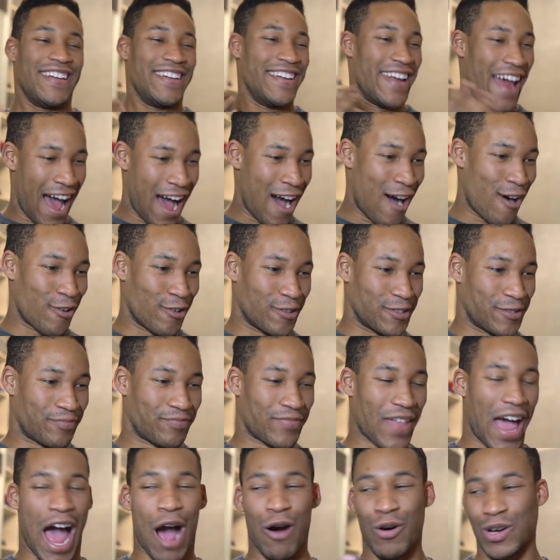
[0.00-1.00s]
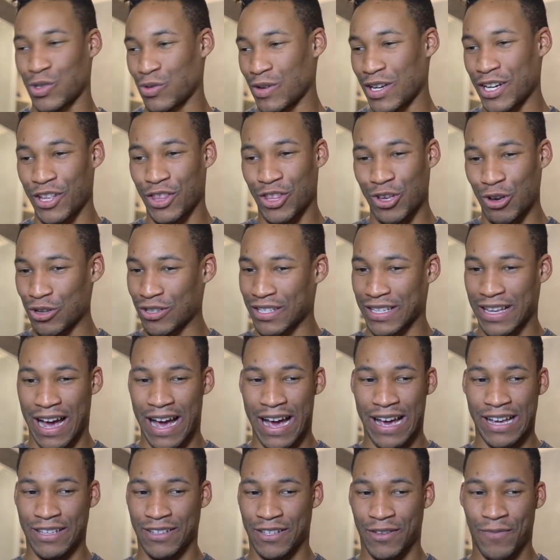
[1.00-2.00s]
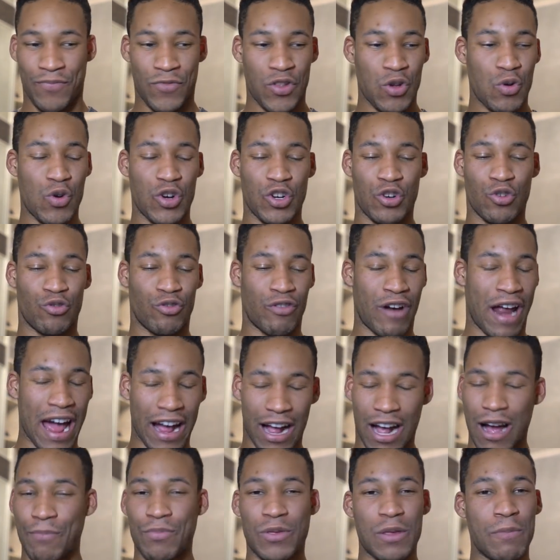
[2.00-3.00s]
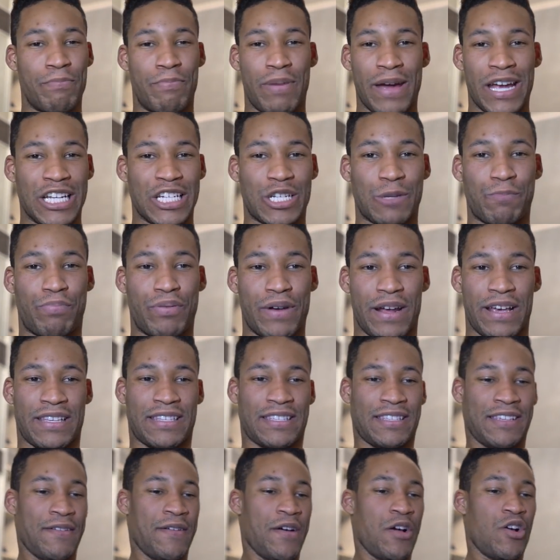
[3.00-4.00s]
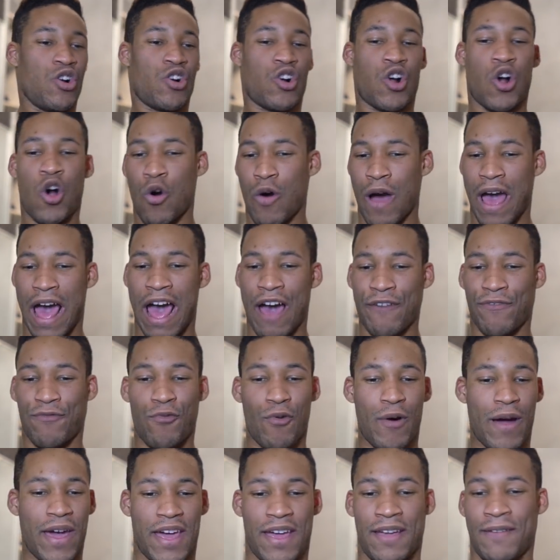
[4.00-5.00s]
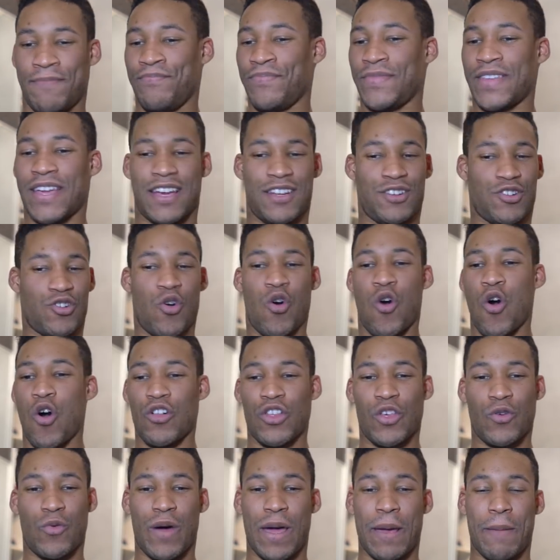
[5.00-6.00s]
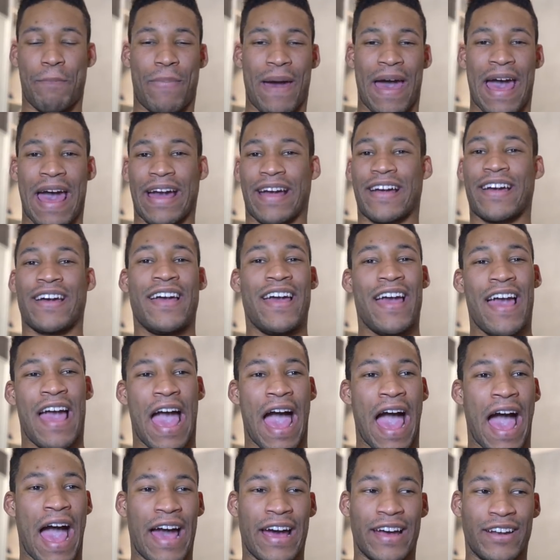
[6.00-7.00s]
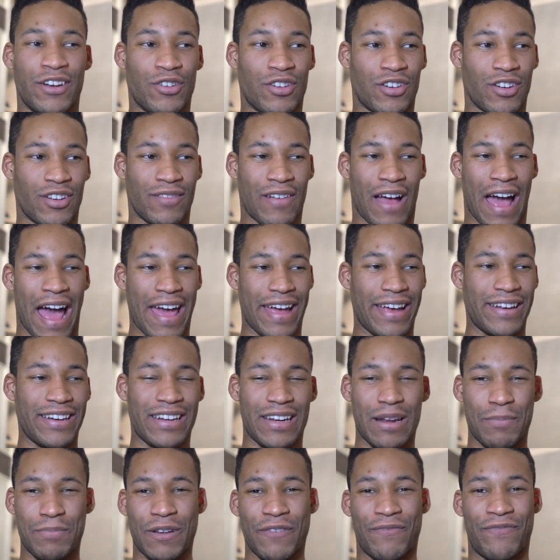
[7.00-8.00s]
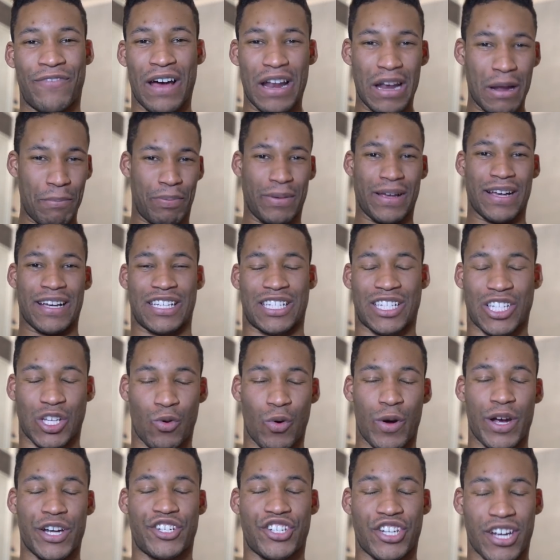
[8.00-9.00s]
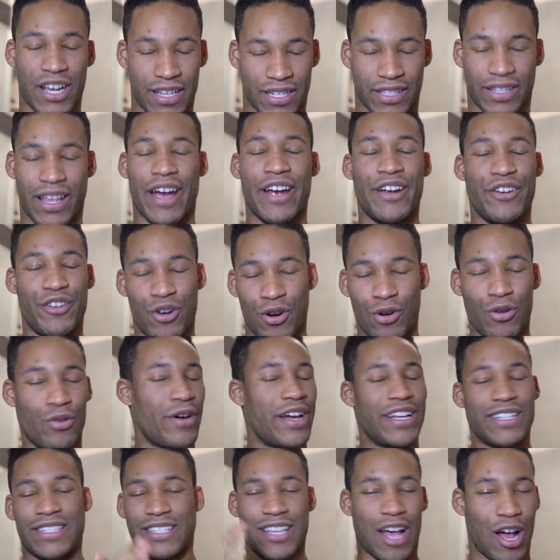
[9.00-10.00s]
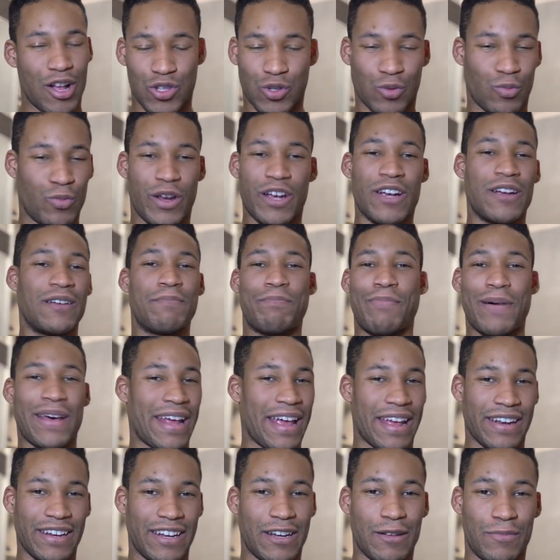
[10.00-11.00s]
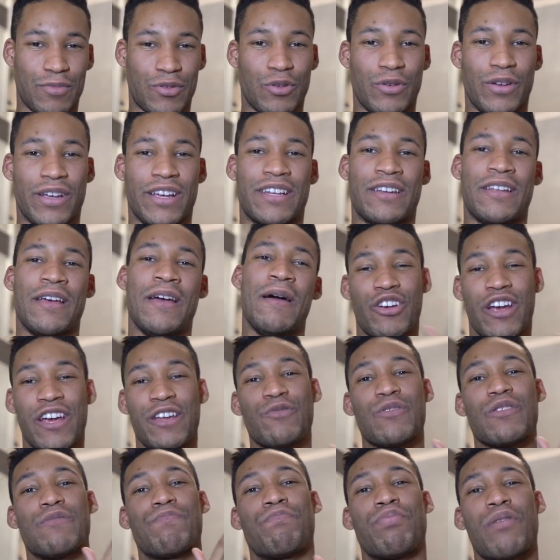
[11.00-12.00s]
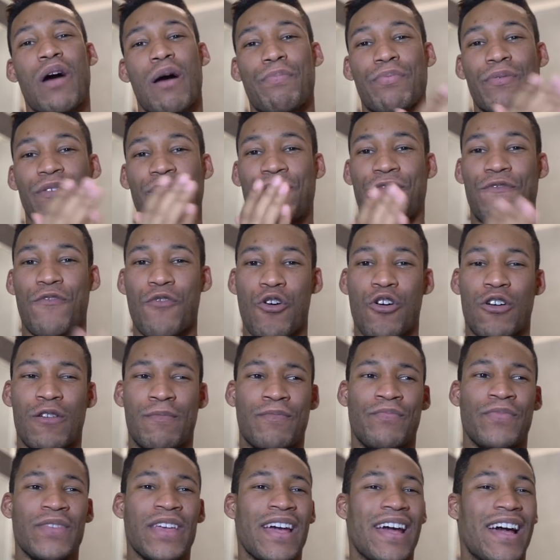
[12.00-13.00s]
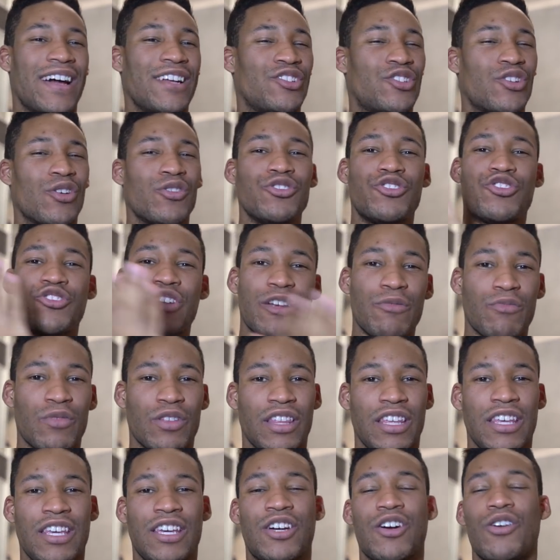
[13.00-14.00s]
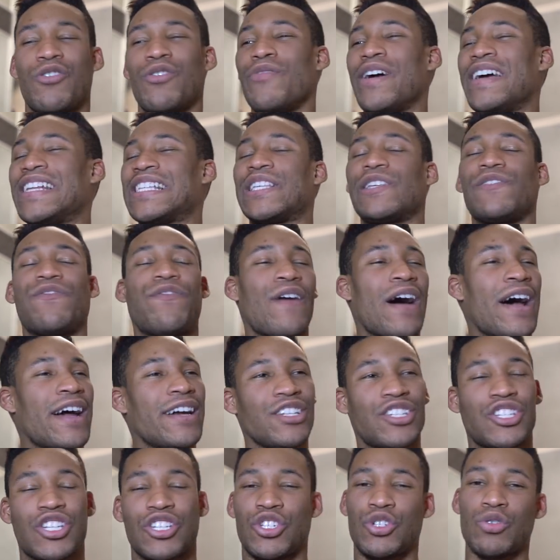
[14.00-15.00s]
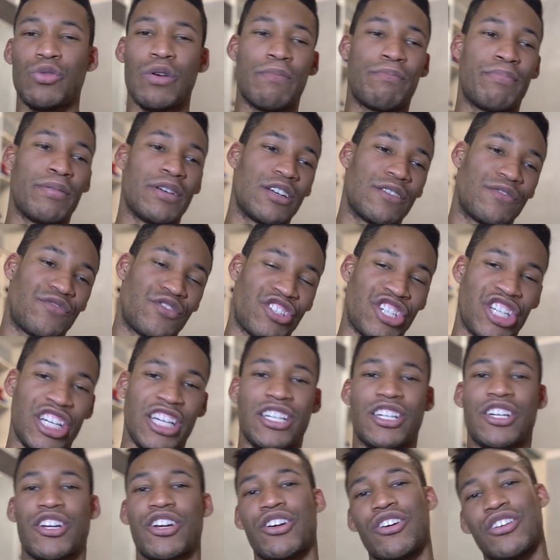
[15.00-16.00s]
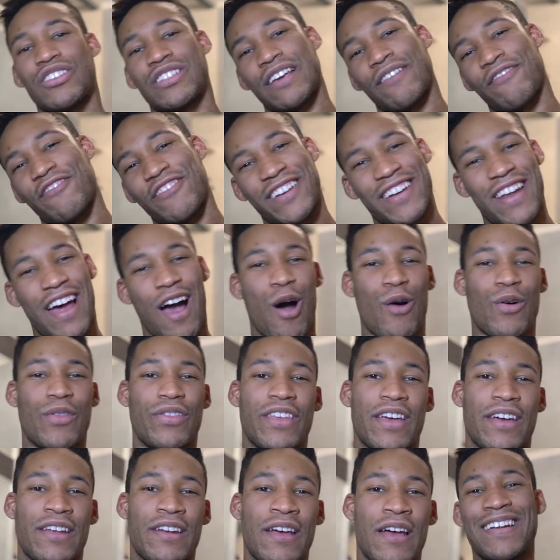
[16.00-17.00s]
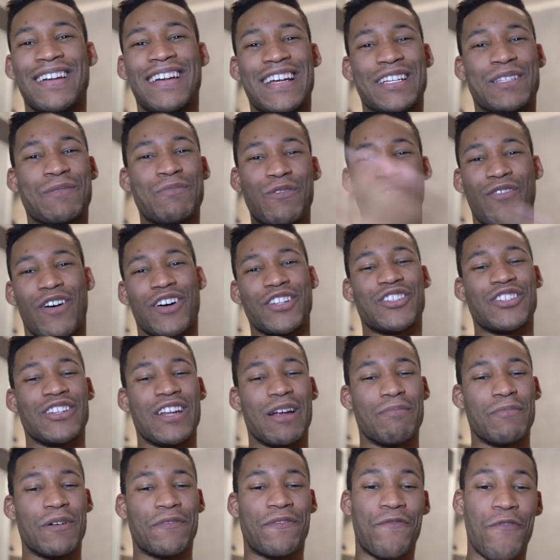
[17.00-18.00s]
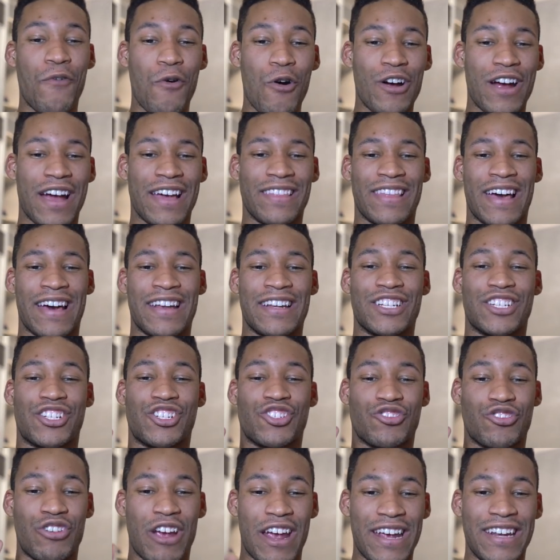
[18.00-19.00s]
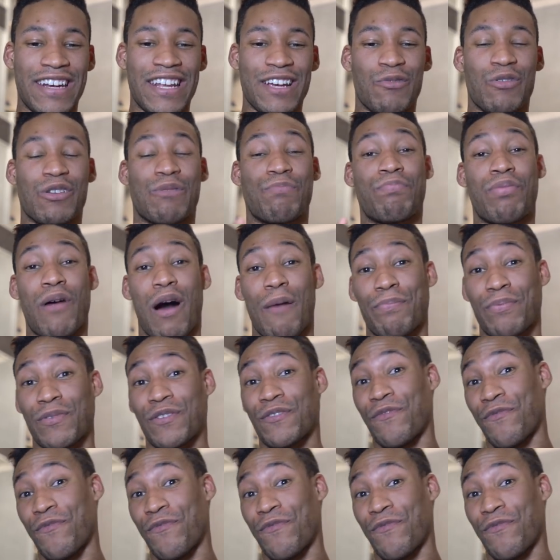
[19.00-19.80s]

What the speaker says: Now, I was one of those guys who would rack up the bench press, go halfway, and go all the way back, and I ended up developing a square chest. I know it sounds weird, but I ended up doing it. Train with proper form and don't train with ego. It's fine to do a bit of cheat curls every now and then. Let's move on to number four, and that is training with proper